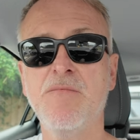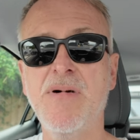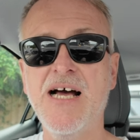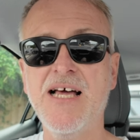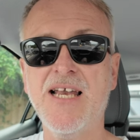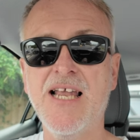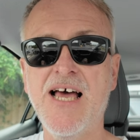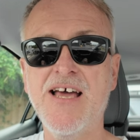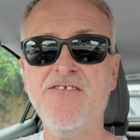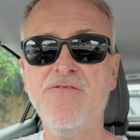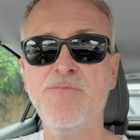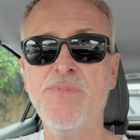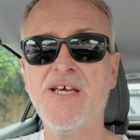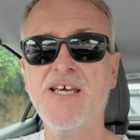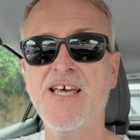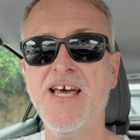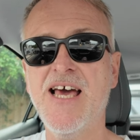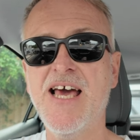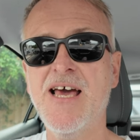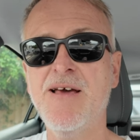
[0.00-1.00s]
My life
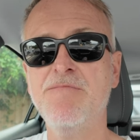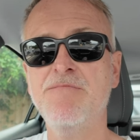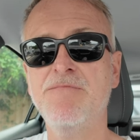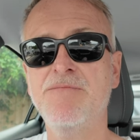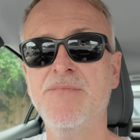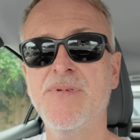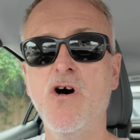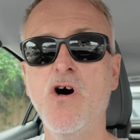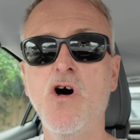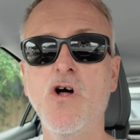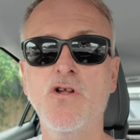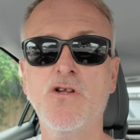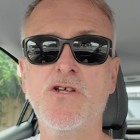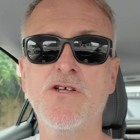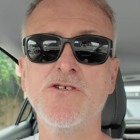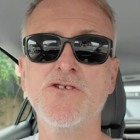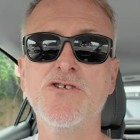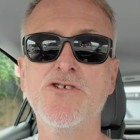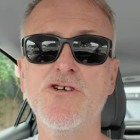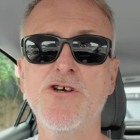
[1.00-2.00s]
became
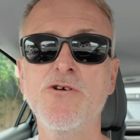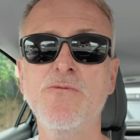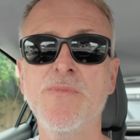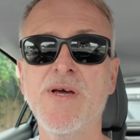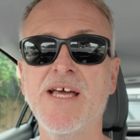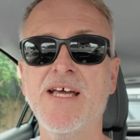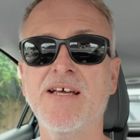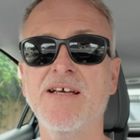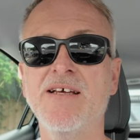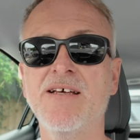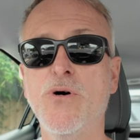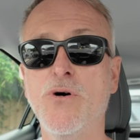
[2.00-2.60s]
all-consuming,